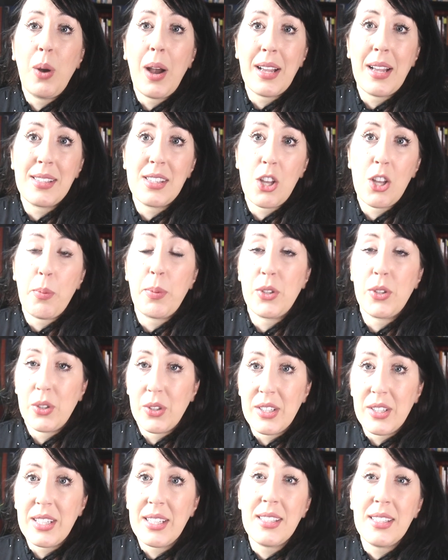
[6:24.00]
has the
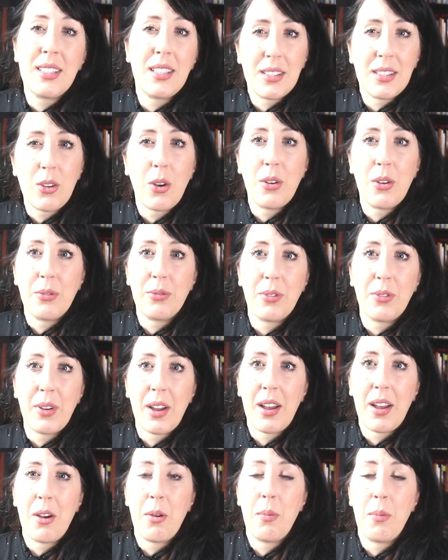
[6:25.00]
opportunities to sort
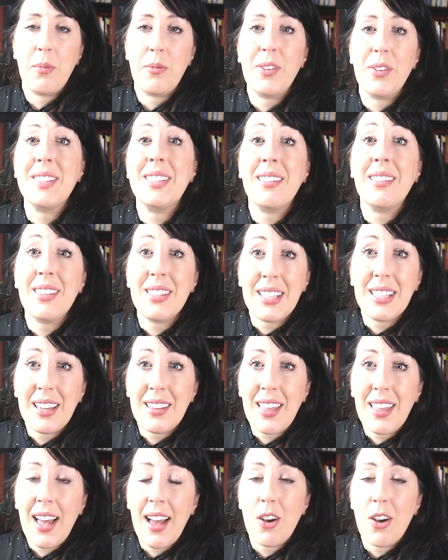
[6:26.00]
of
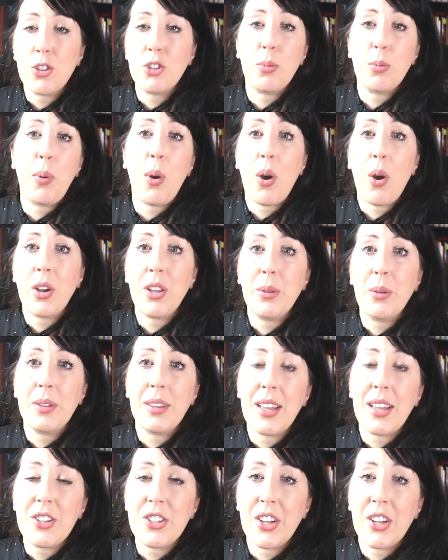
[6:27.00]
facilitate that or support you in
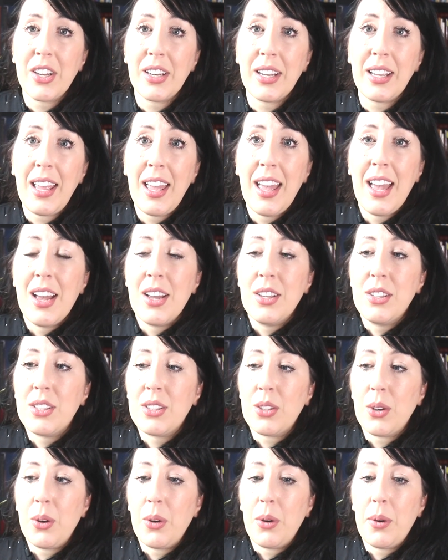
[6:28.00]
that journey.
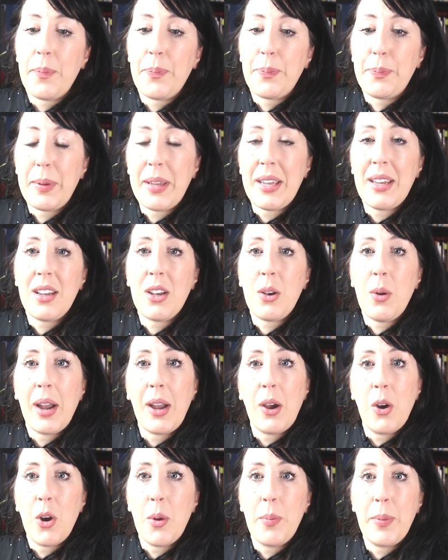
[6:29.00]
So being
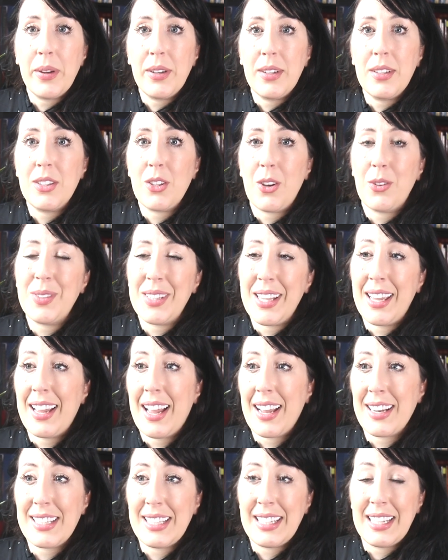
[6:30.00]
quite open and sort of saying,
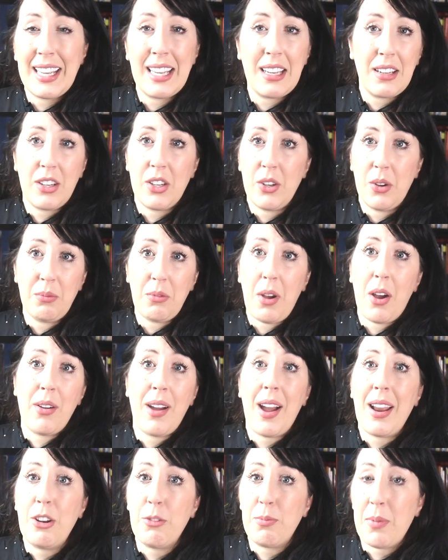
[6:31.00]
actually, you know,
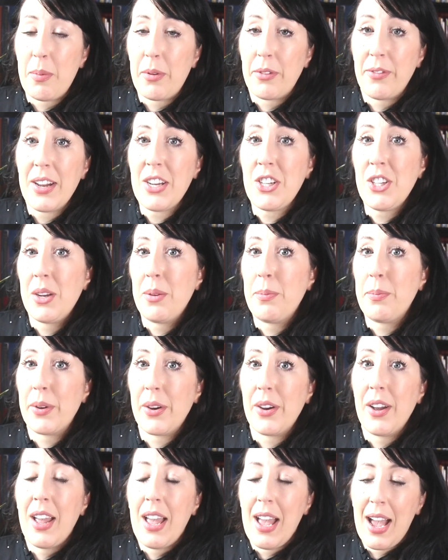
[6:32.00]
I love my profession,
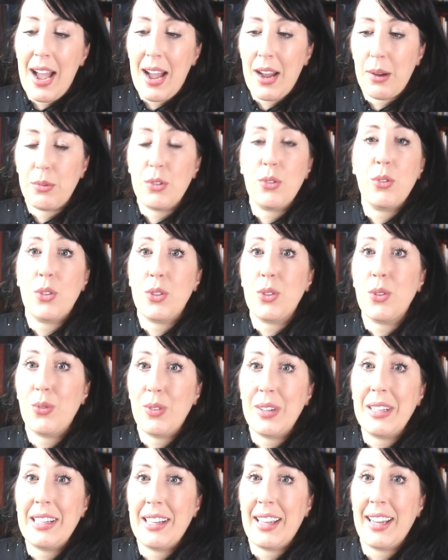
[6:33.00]
but I would also
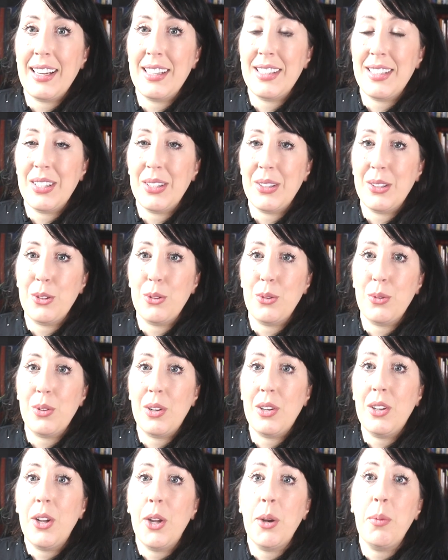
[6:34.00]
really like to
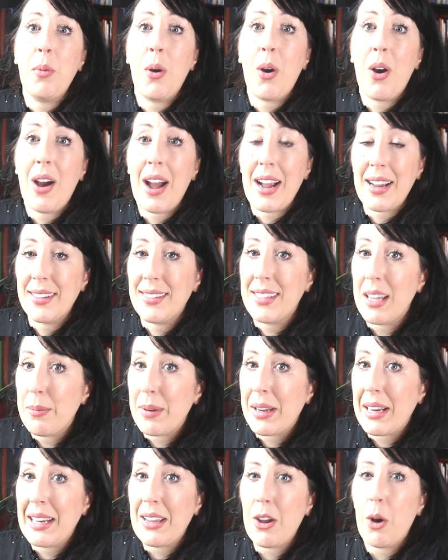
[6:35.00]
learn more
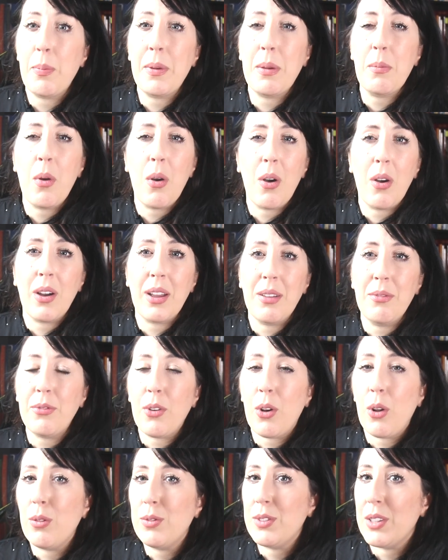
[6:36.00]
academically or be more
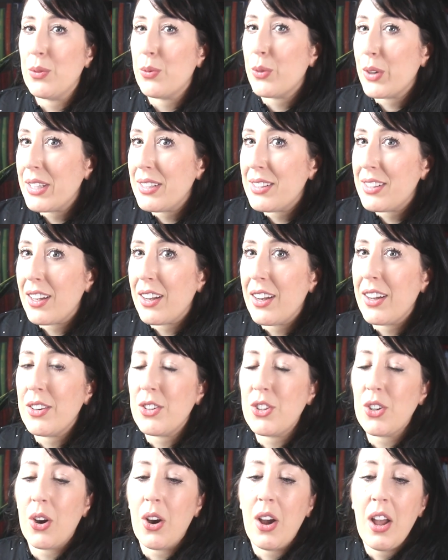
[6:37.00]
involved in
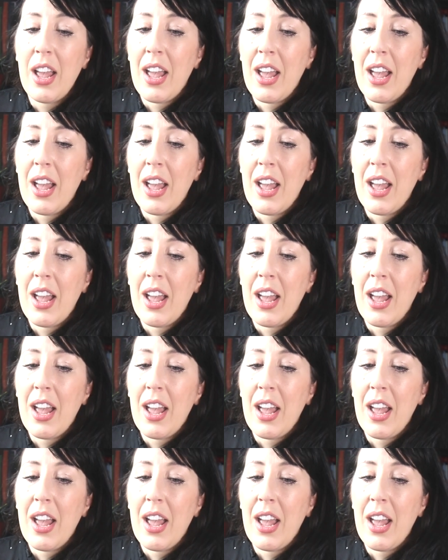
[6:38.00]
research or